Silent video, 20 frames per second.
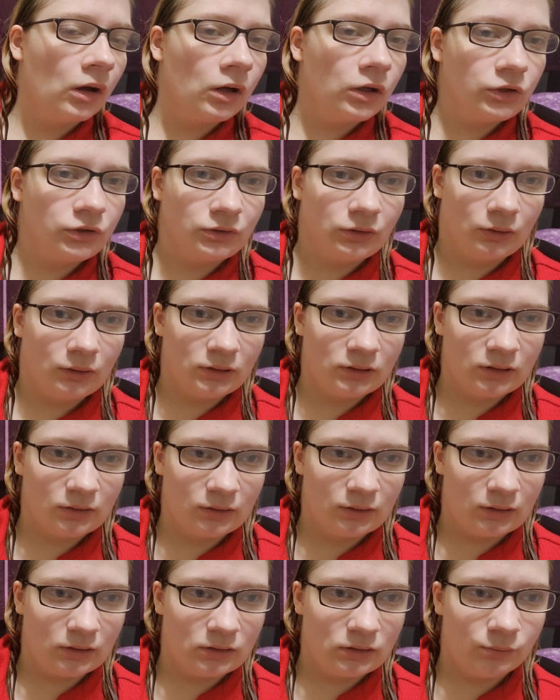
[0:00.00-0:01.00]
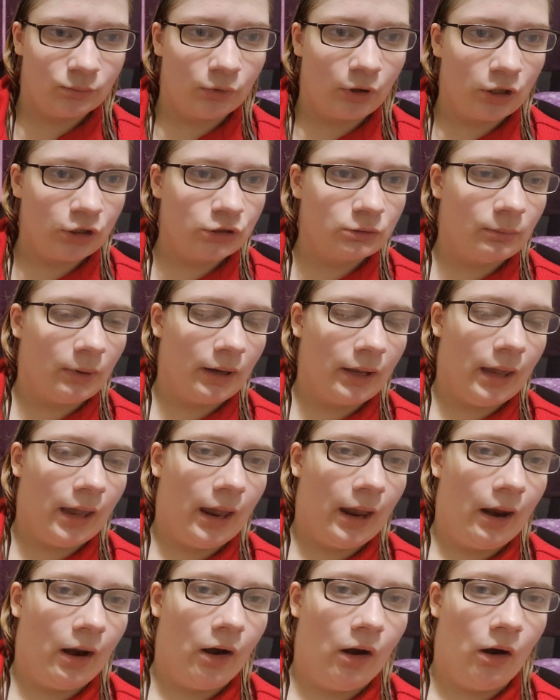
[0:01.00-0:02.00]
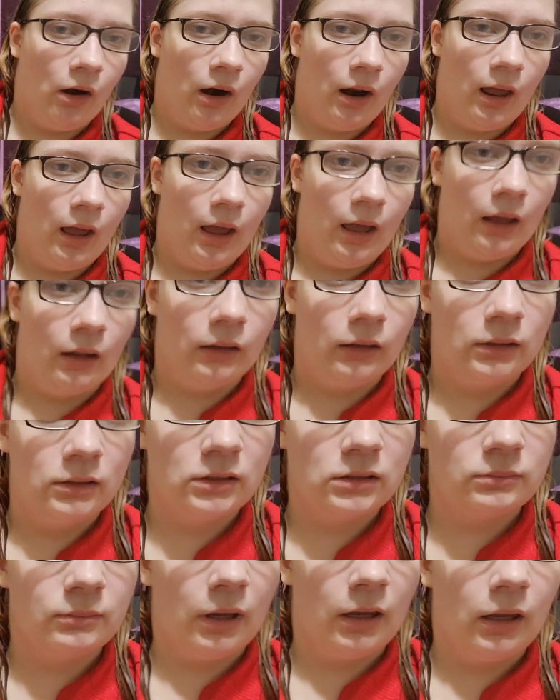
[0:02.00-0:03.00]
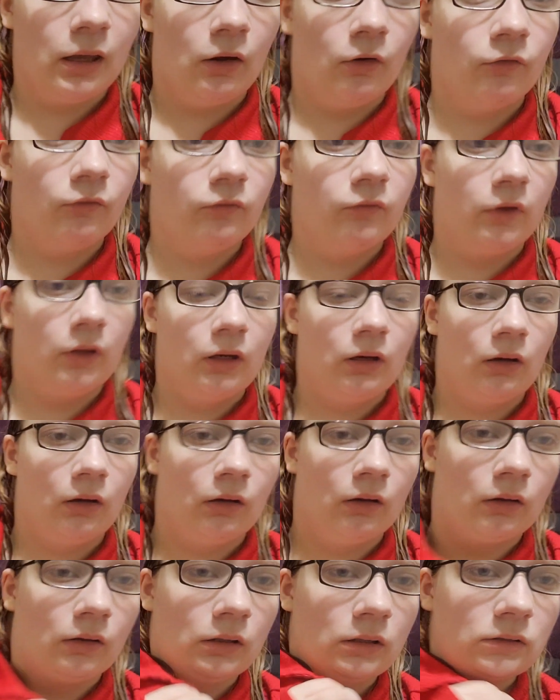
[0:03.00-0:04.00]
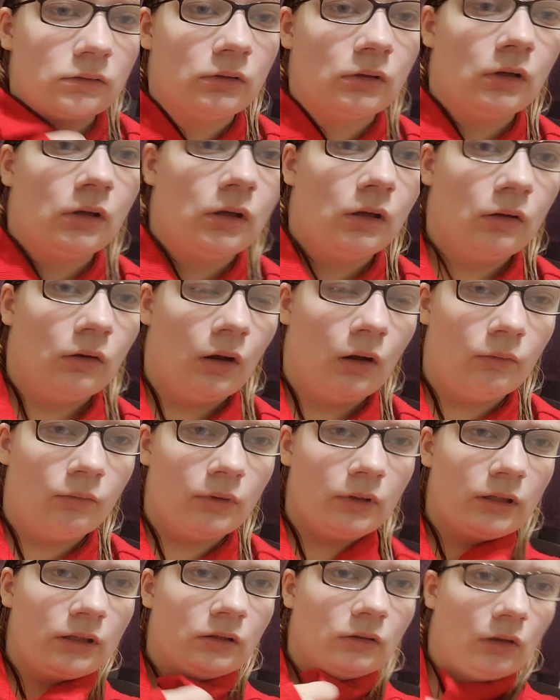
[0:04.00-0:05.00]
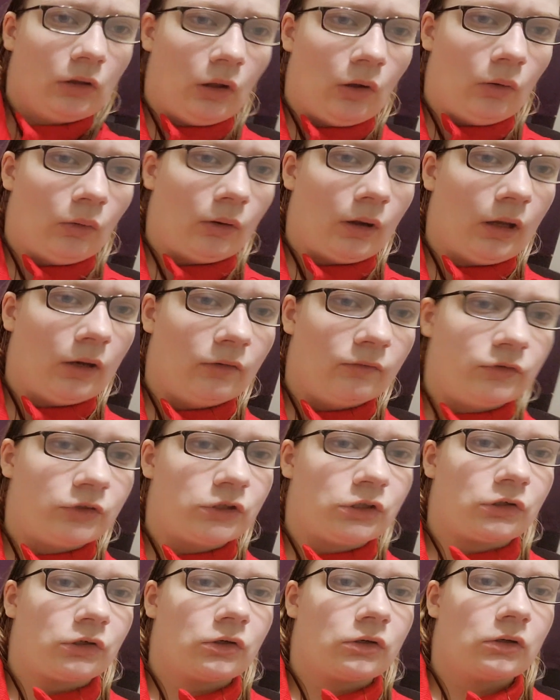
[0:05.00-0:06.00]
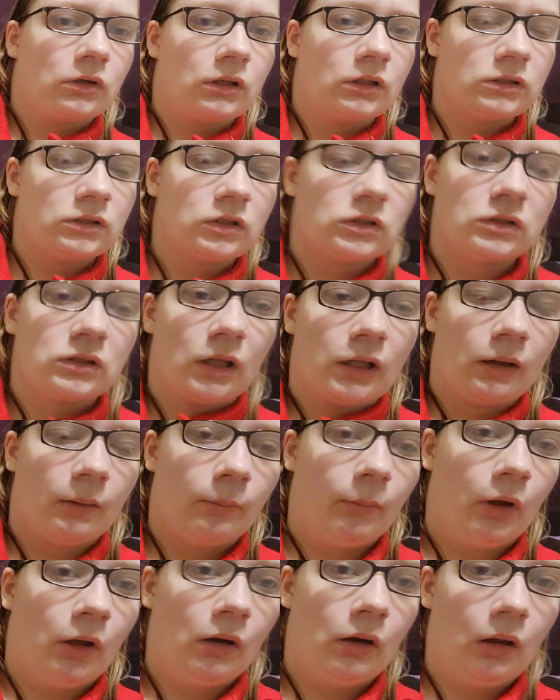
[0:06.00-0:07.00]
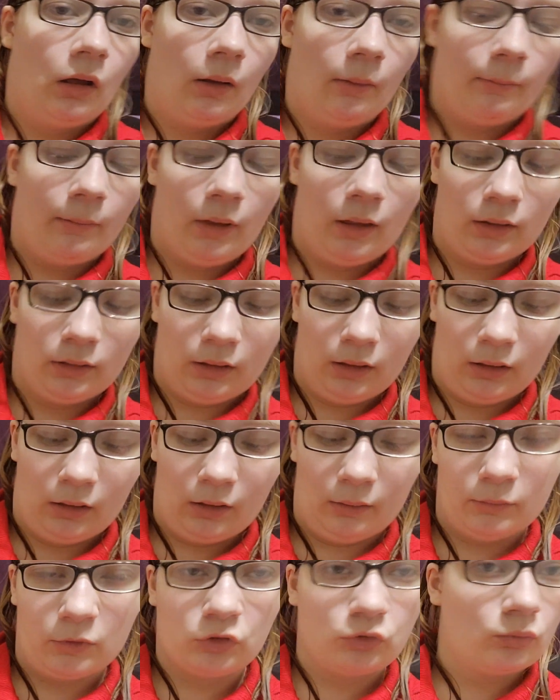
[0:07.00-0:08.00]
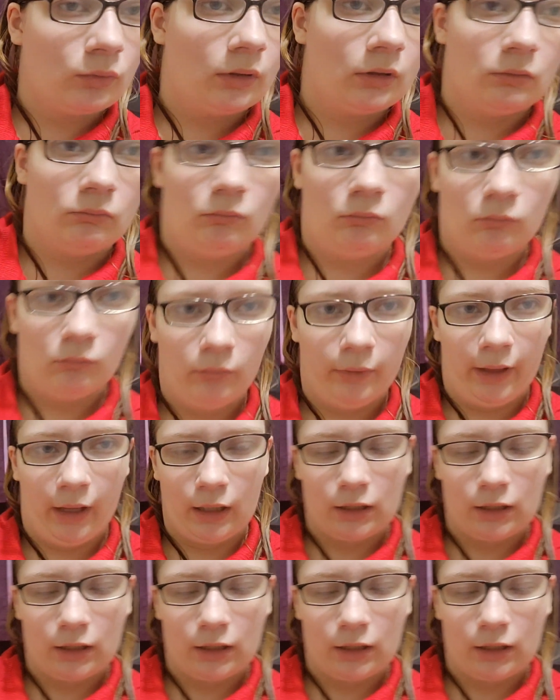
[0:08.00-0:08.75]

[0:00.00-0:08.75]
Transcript: So I still need to brush my hair, and this is my outfit. It's a really low kind of shirt. It's just like a button up, and then I'm just wearing black